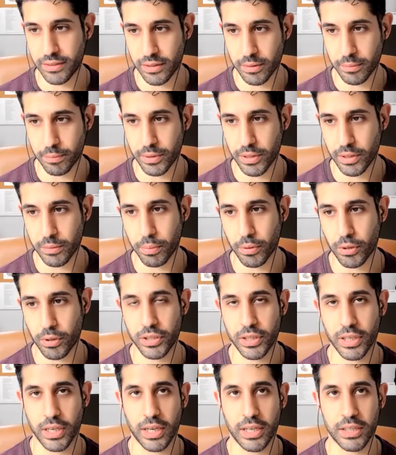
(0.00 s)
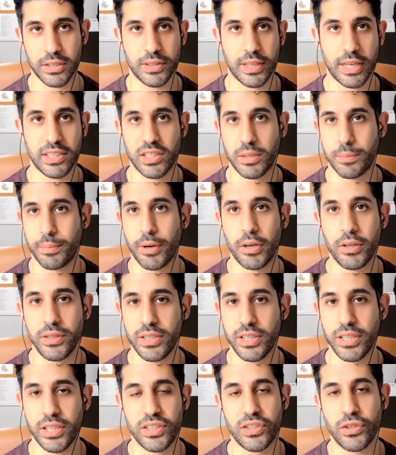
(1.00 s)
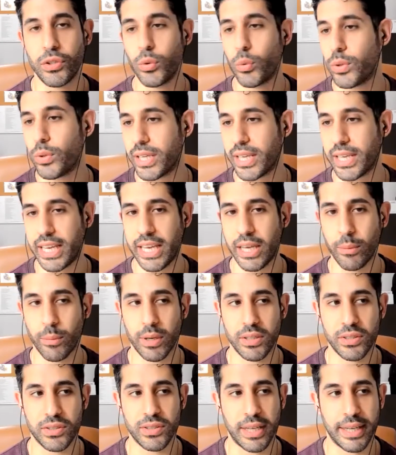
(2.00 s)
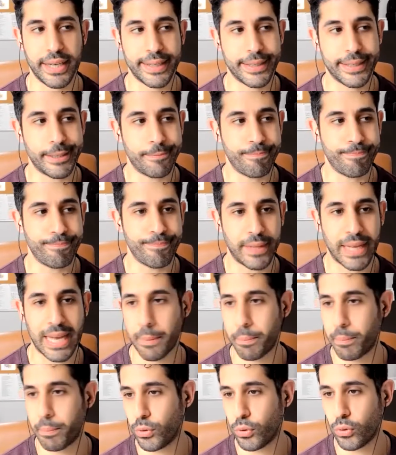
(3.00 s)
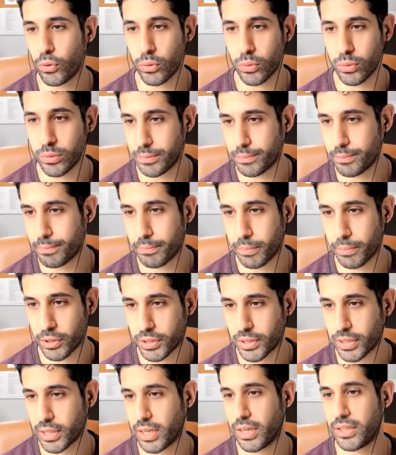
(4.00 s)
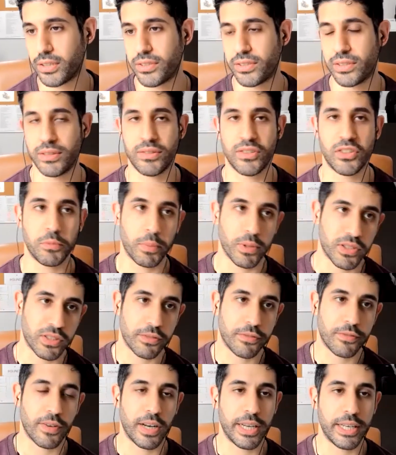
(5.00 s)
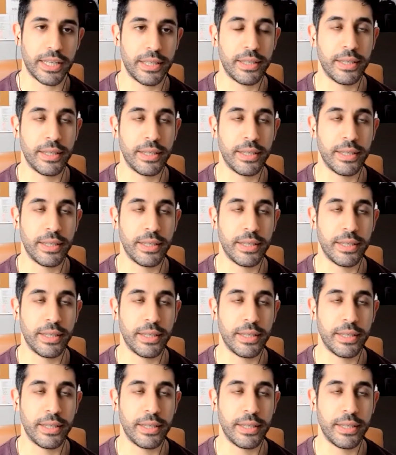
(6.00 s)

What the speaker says: the podcast. I suppose it's on all the key ones like Apple and Podcasts and Spotify.